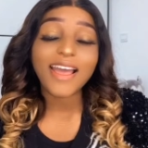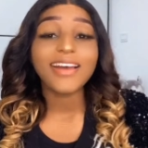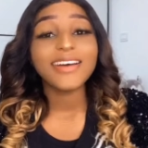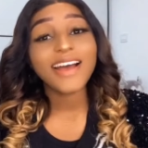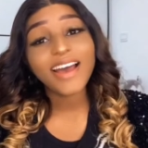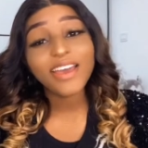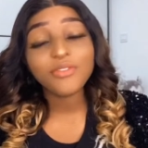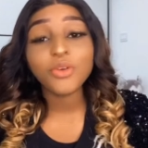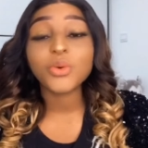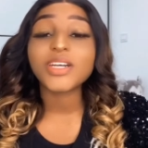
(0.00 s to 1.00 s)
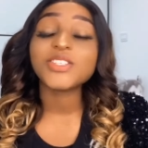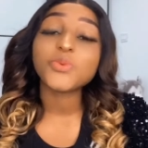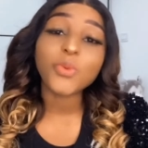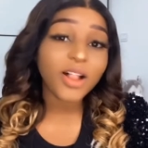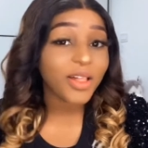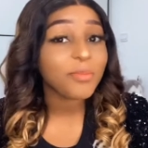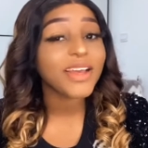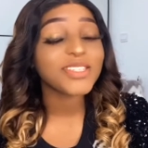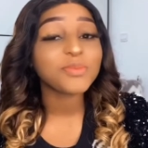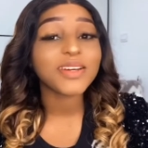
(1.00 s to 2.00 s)
Hi viewers, welcome
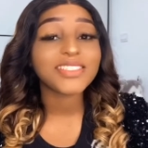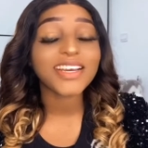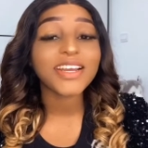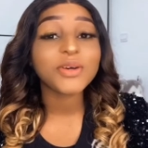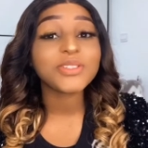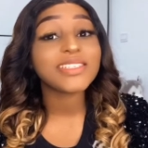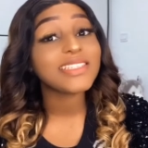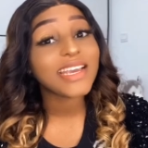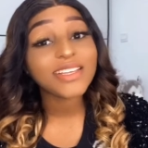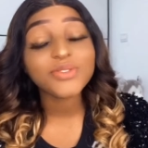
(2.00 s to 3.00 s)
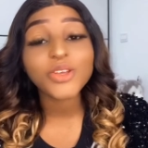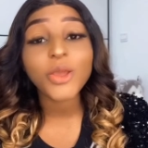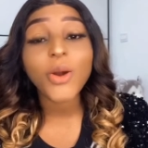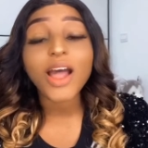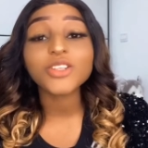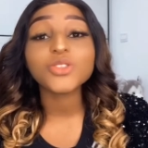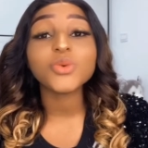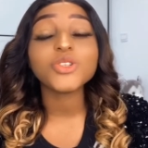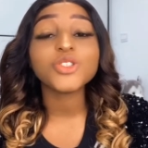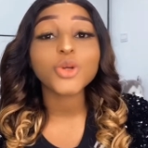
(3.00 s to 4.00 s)
back to my channel. Today's video, I just
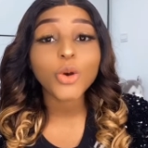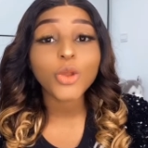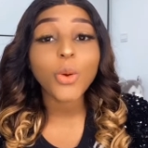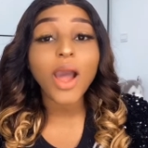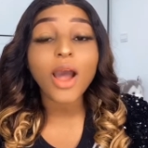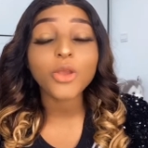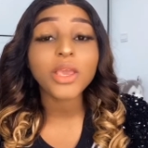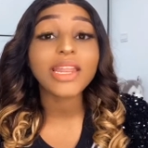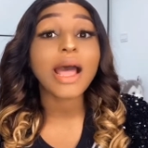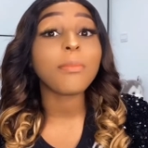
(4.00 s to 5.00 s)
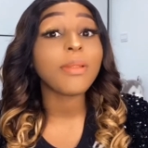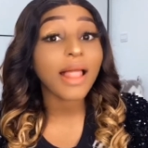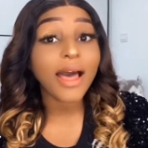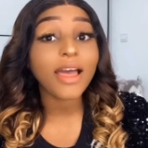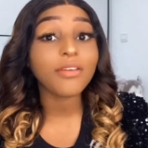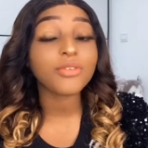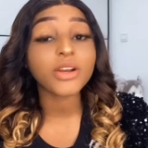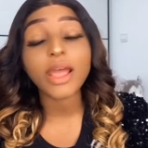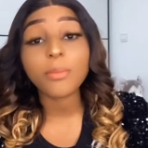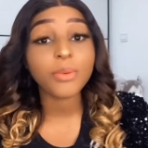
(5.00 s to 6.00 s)
want to show you how you can apply for an
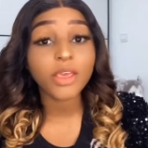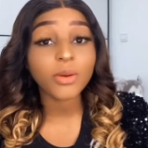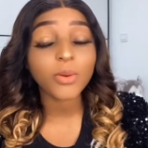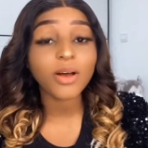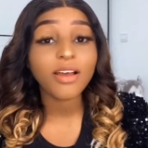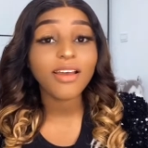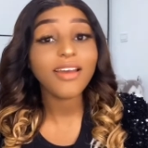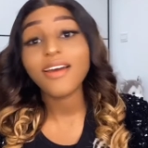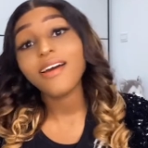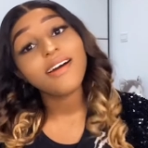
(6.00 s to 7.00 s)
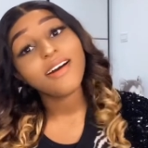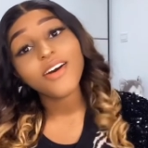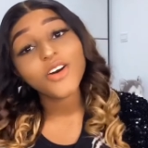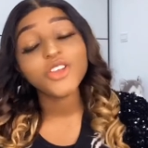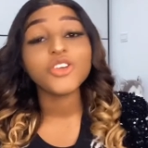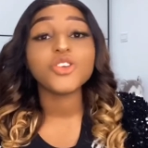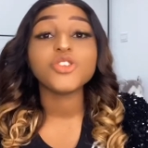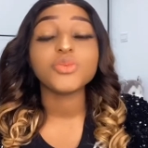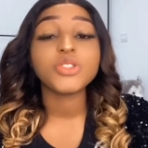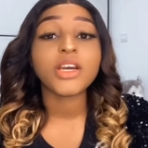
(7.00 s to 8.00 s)
appeal on your
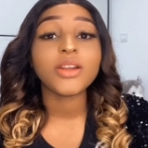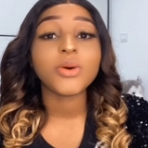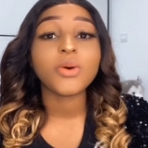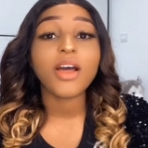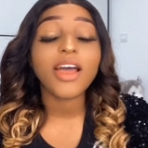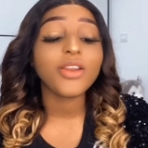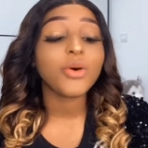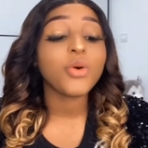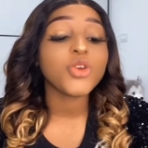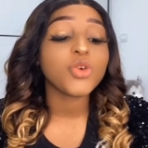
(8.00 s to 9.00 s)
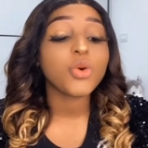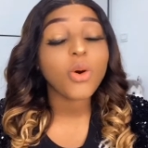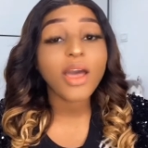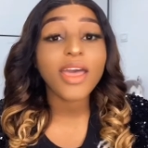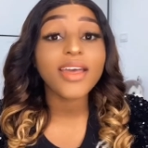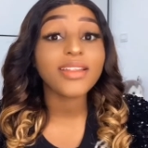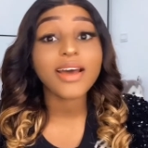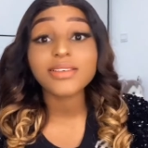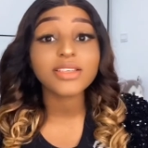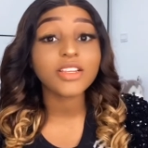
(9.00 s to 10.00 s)
YouTube channel. I know you go ahead
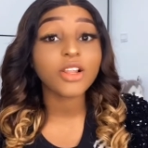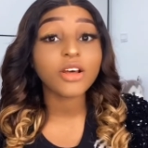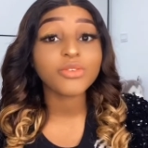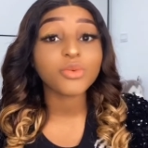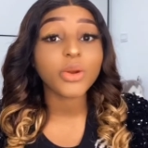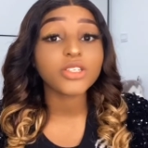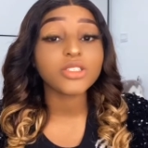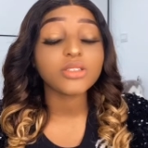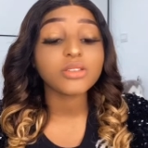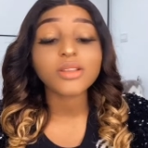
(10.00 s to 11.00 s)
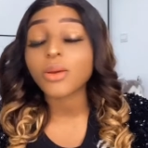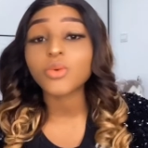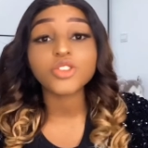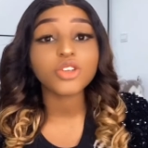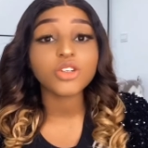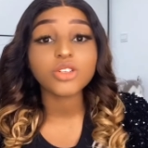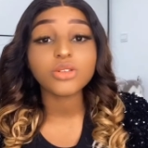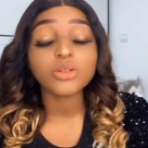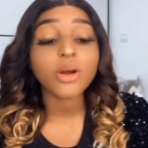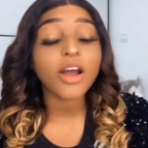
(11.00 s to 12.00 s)
asking a lot of questions like what you're going to
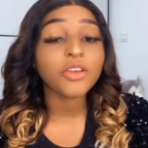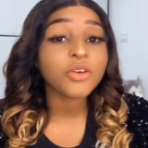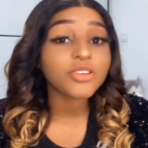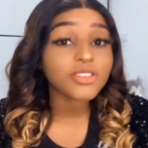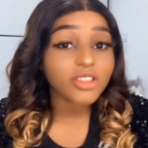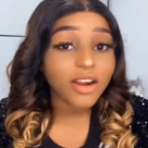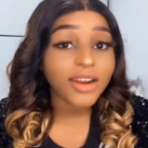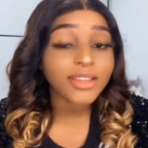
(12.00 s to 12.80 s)
do, how you're going to start.